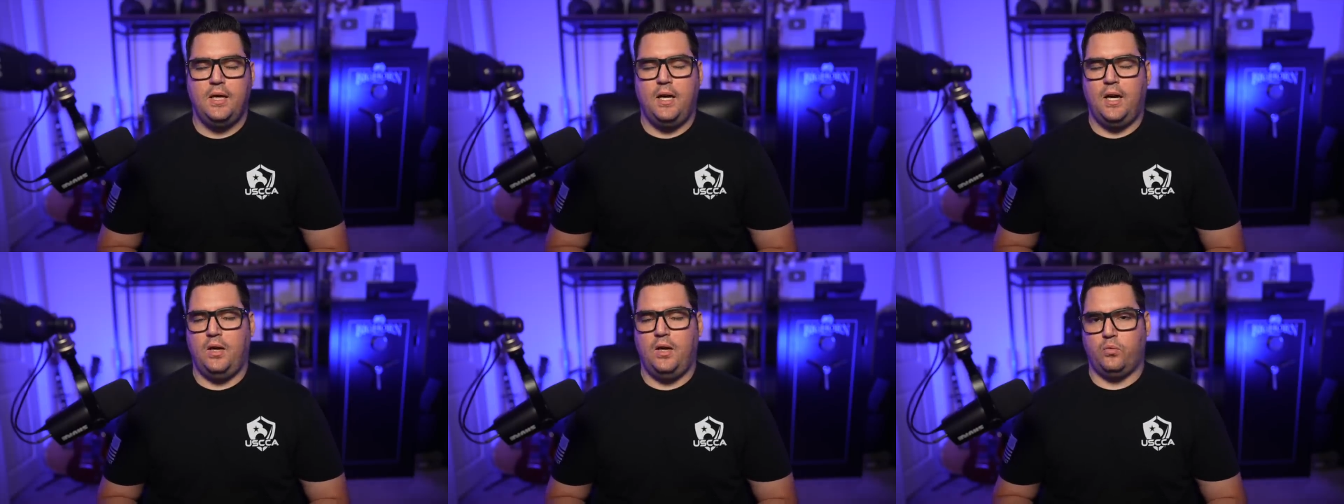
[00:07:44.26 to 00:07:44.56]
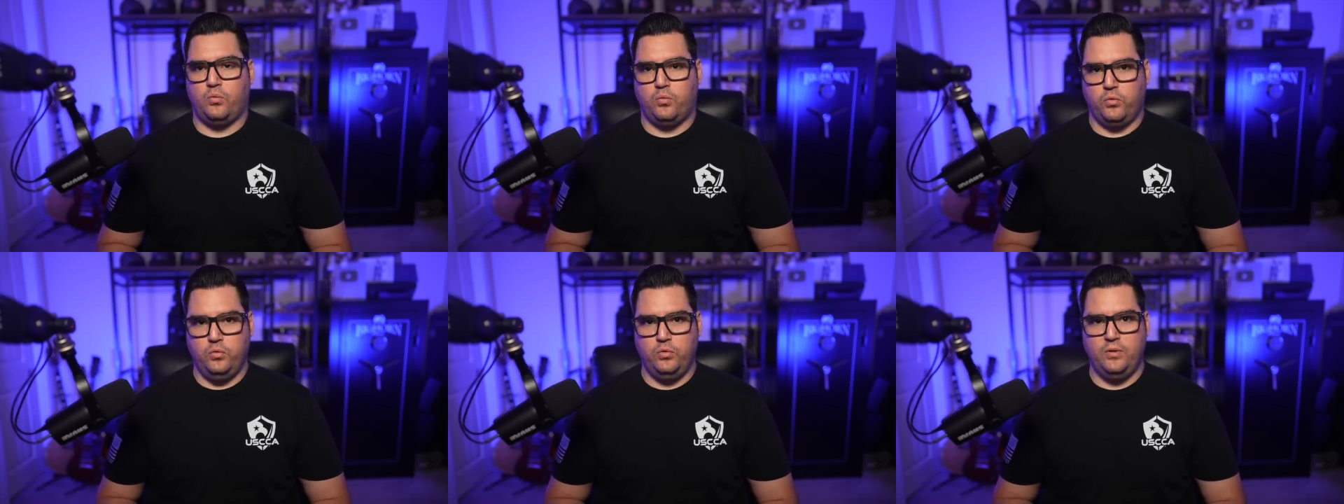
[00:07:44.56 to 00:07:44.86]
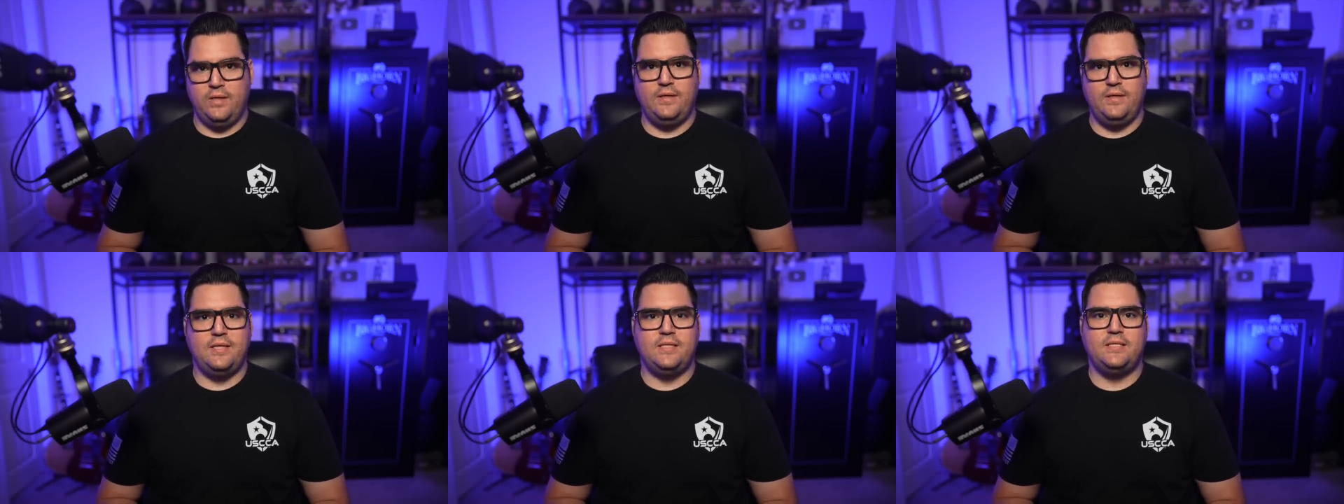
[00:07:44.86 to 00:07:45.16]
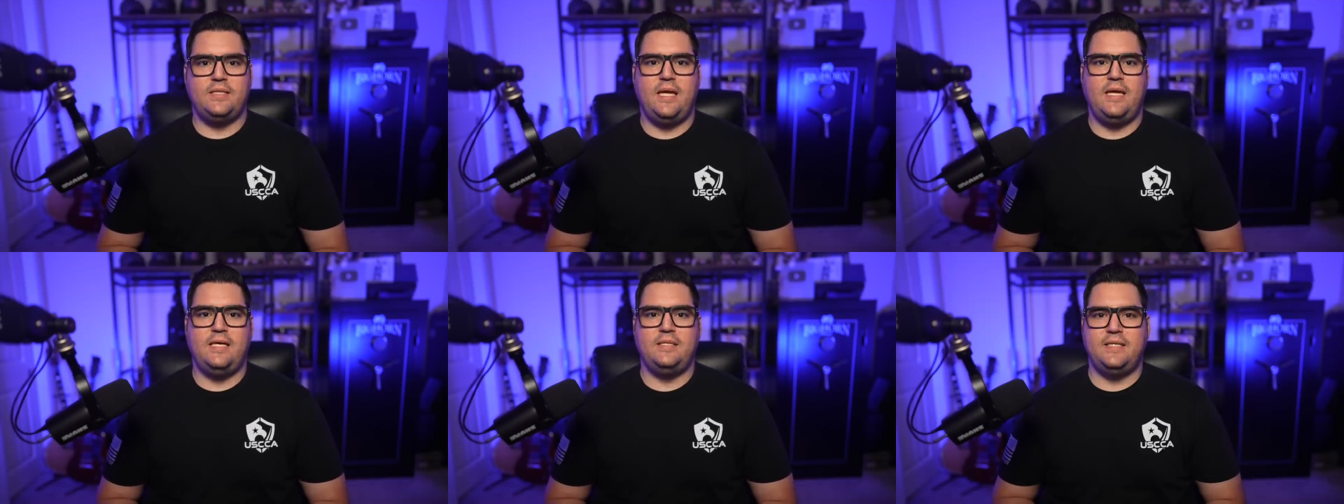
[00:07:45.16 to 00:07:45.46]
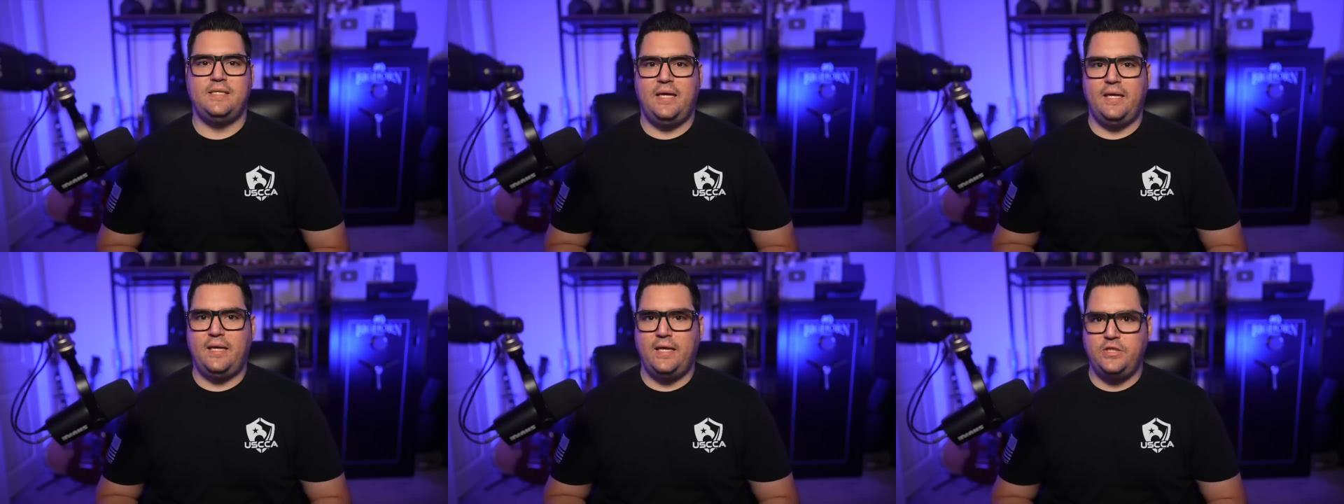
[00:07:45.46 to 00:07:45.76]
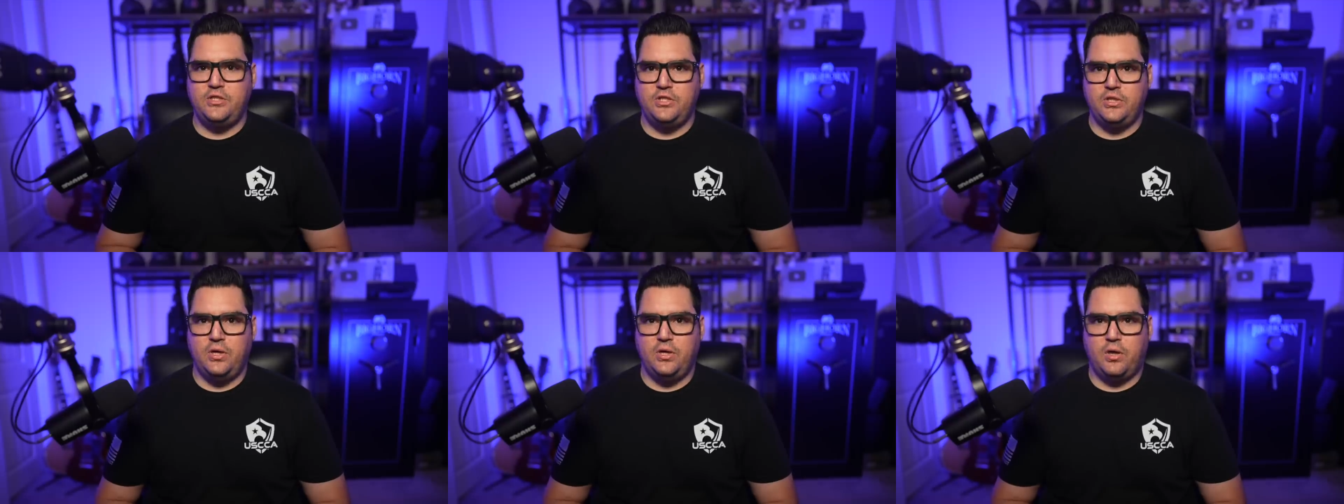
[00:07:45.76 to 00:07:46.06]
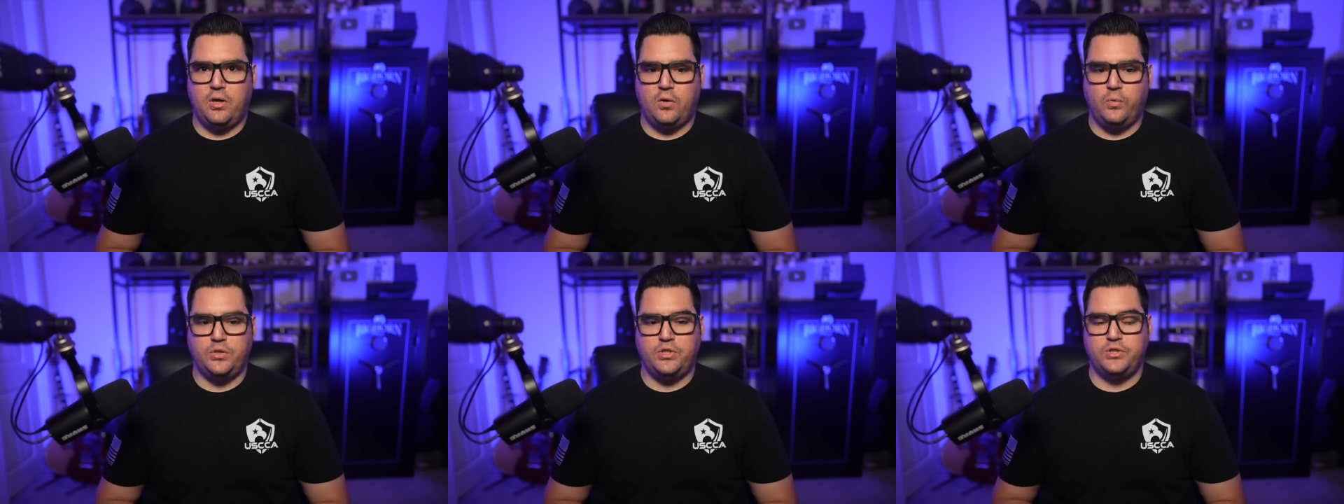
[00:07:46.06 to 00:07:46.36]
Uh, rule in this case,
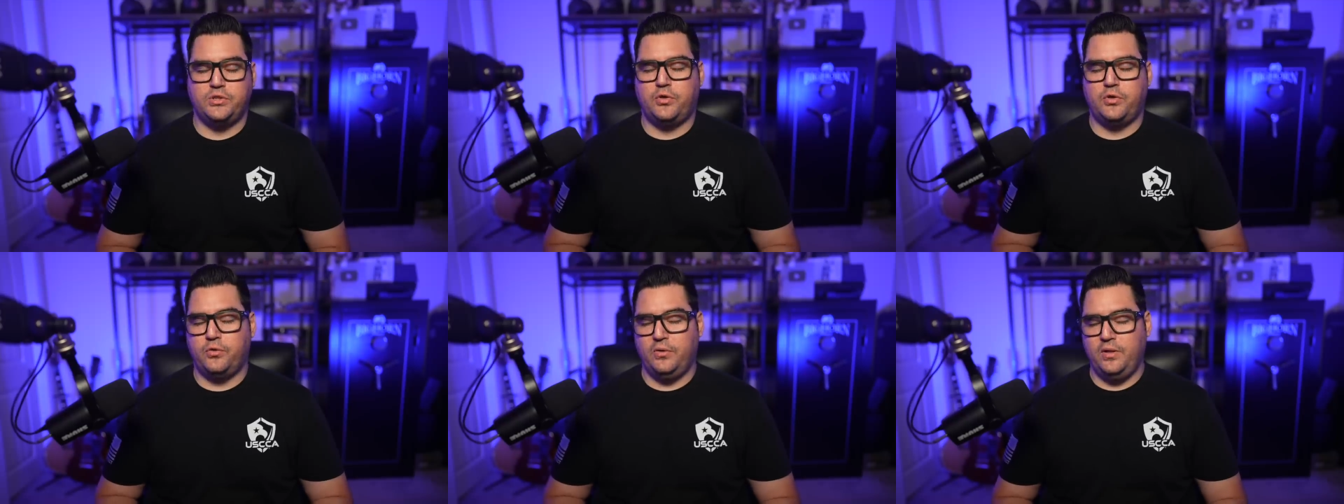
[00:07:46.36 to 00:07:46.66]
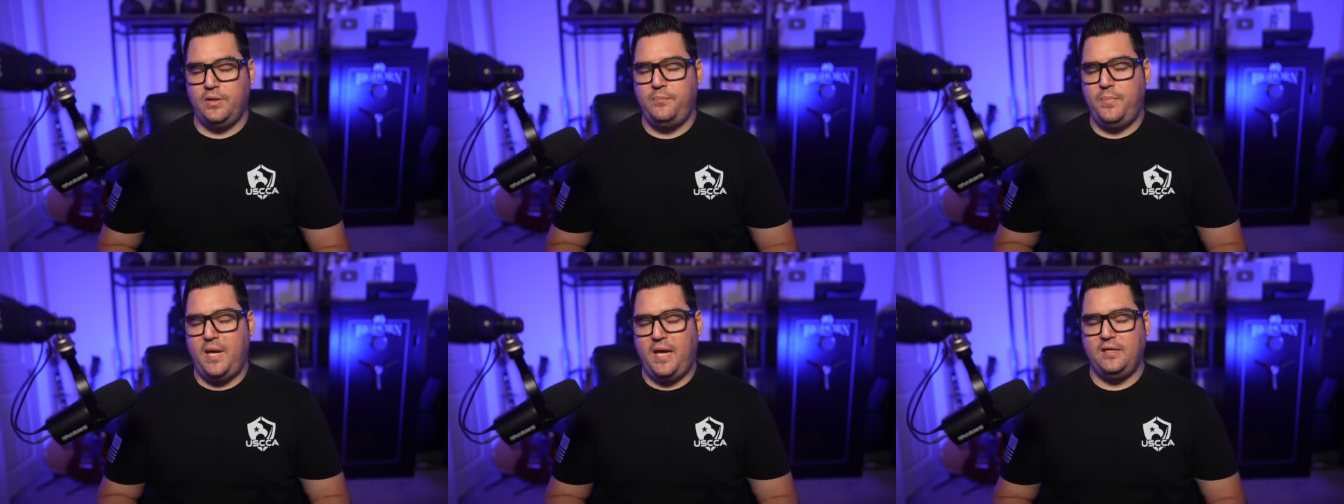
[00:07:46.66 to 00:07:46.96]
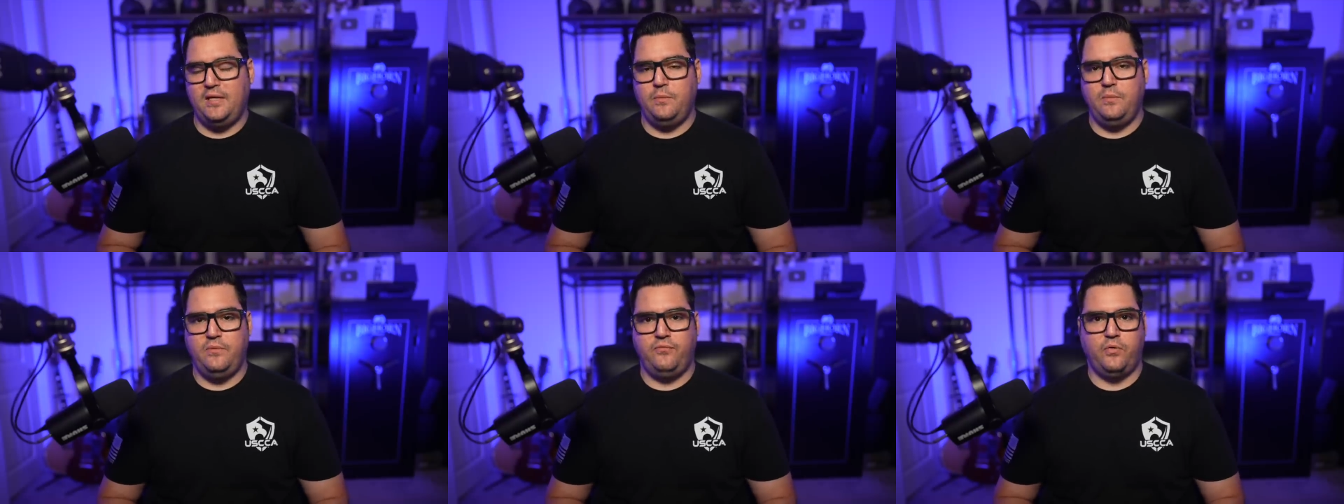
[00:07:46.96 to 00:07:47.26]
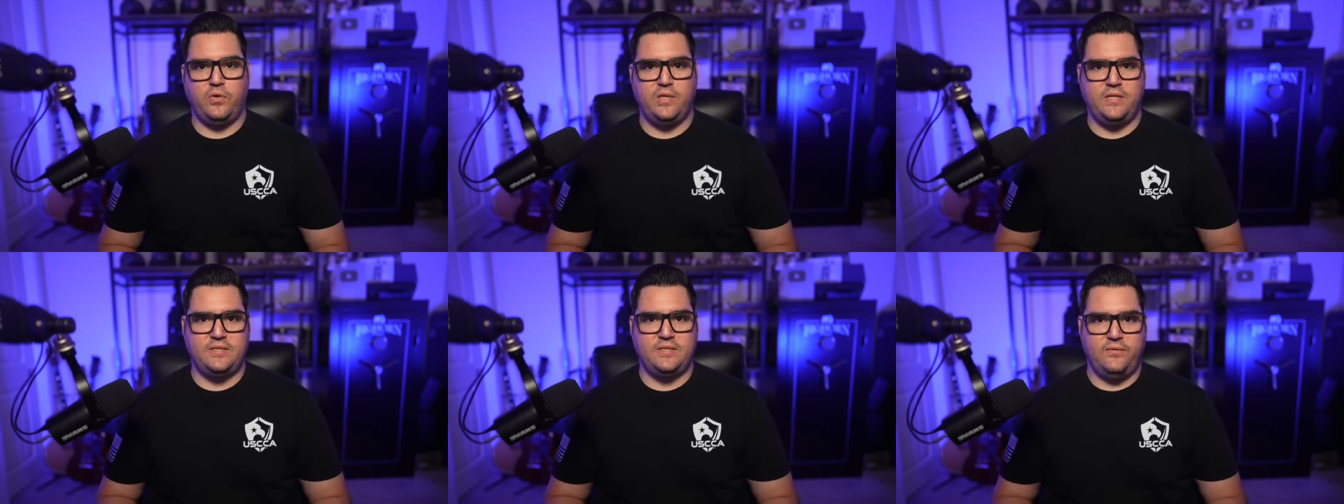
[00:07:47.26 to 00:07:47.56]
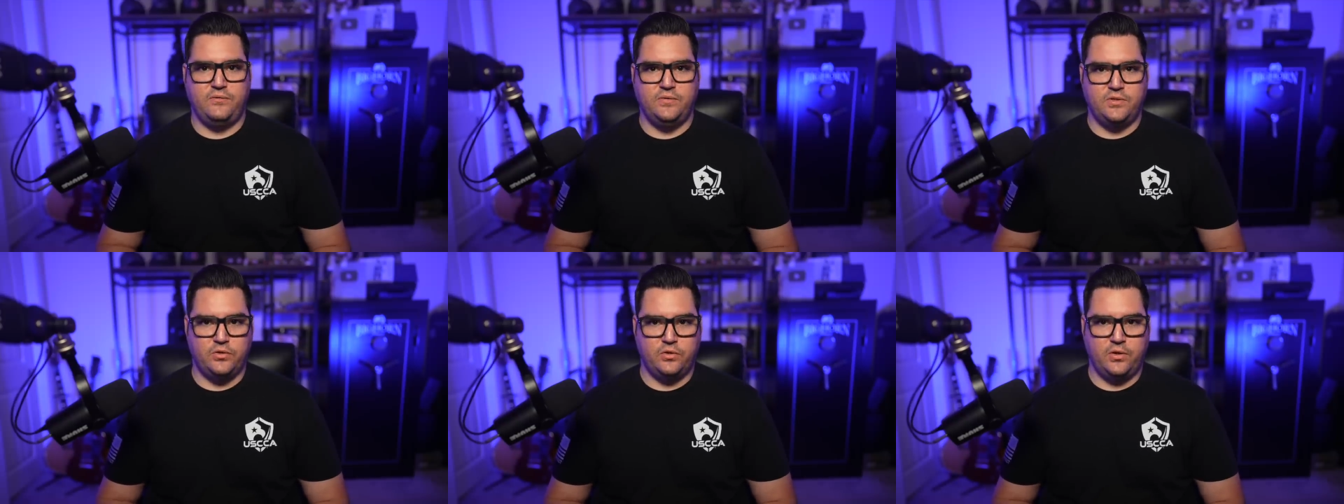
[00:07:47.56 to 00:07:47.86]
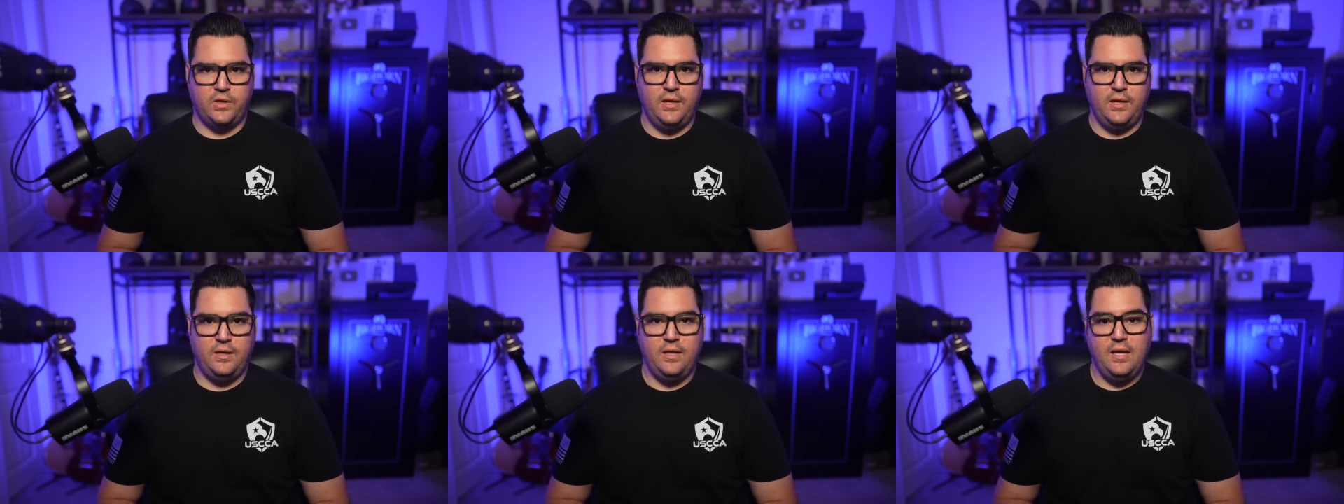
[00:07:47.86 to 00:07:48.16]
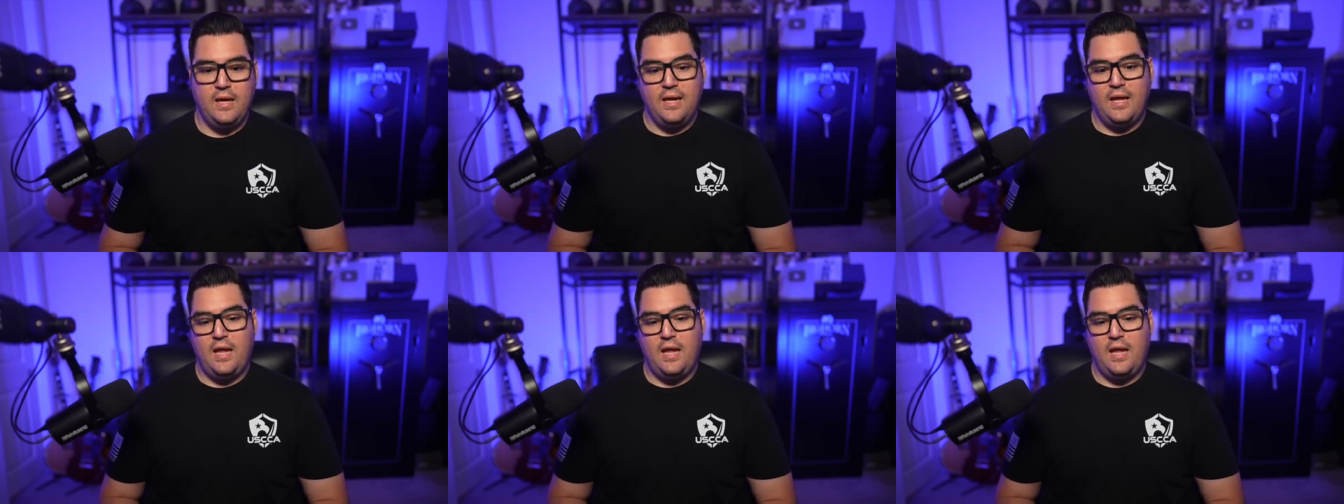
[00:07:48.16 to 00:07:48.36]
NAGR, which is currently pending before the Seventh Circuit,